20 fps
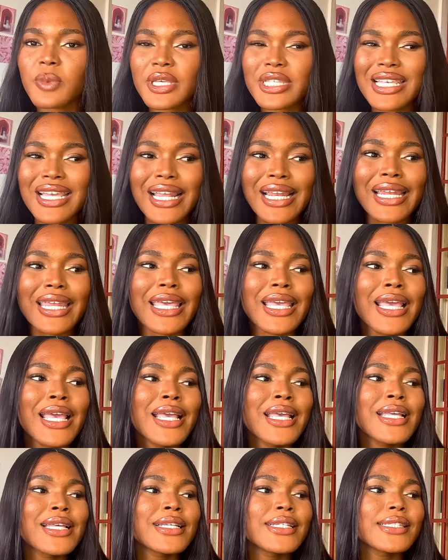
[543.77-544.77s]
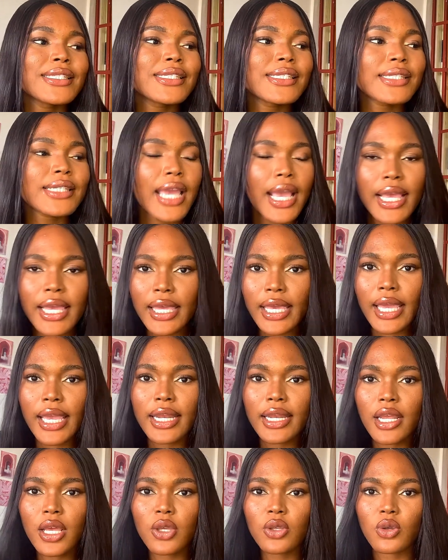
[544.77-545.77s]
basically
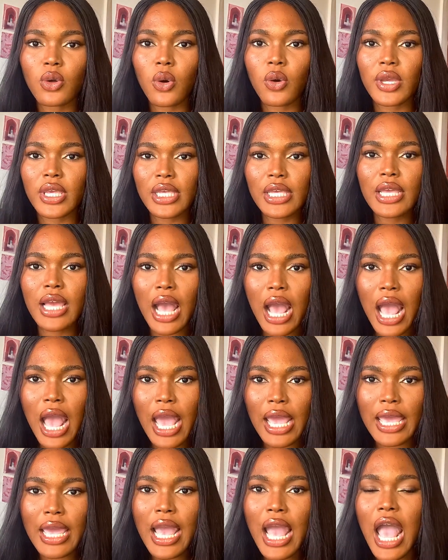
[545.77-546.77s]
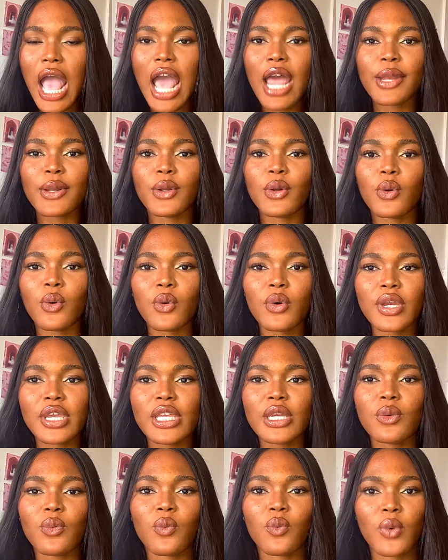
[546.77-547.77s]
checking your EI and
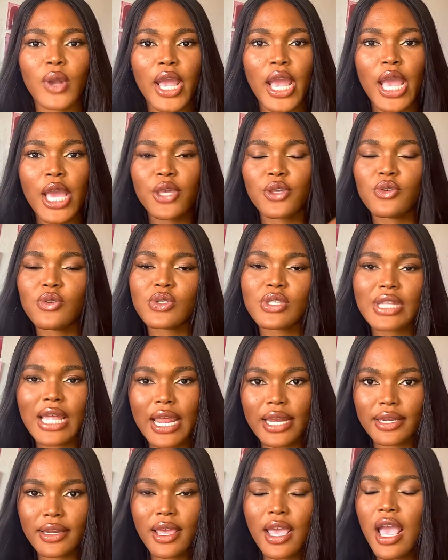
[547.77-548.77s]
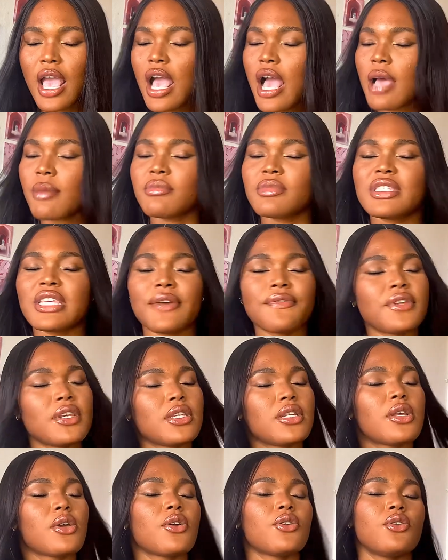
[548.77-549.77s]
knowing where you stand. I'm
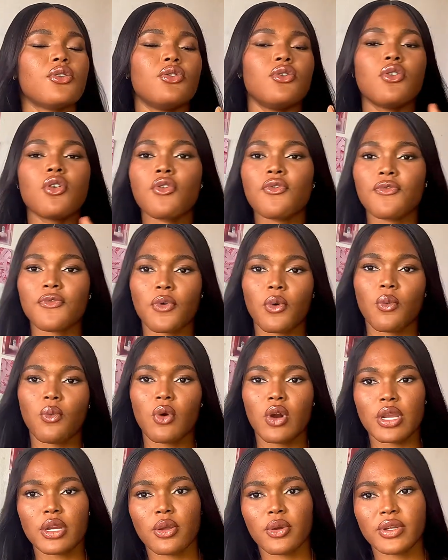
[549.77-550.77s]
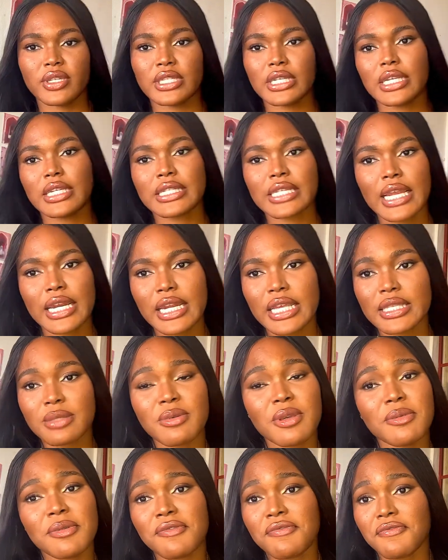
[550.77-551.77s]
definitely going to look for one on the internet,
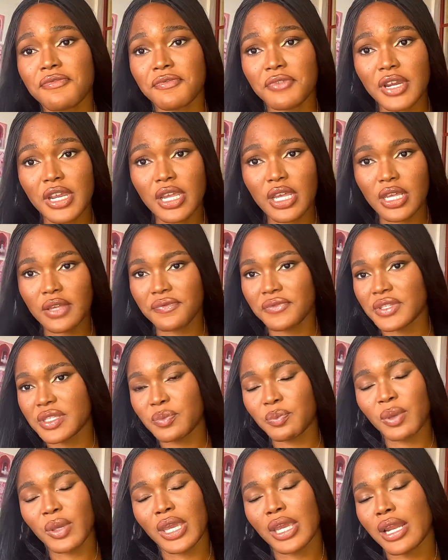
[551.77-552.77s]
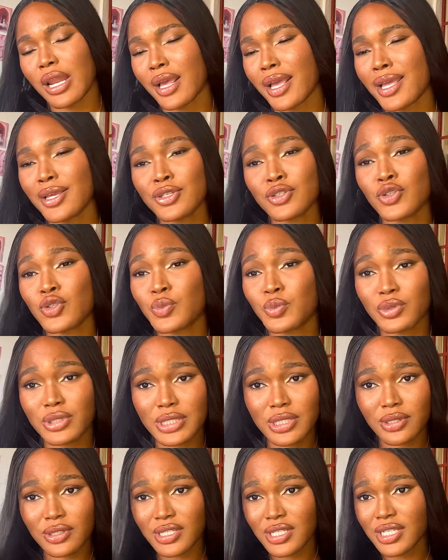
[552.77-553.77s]
maybe free. If it's paid, I can just put
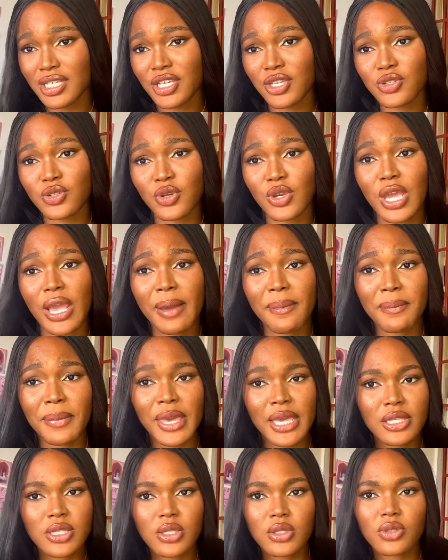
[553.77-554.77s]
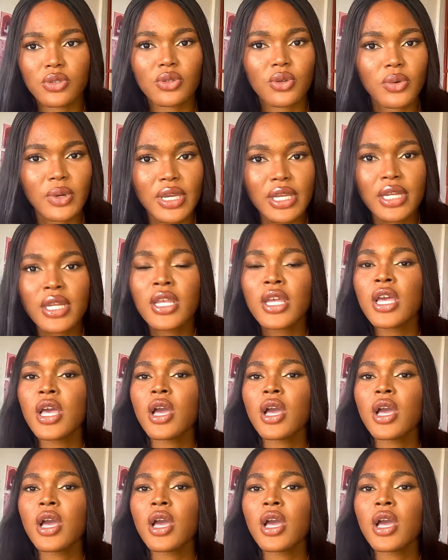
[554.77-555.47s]
it on the link so you can pay to do it.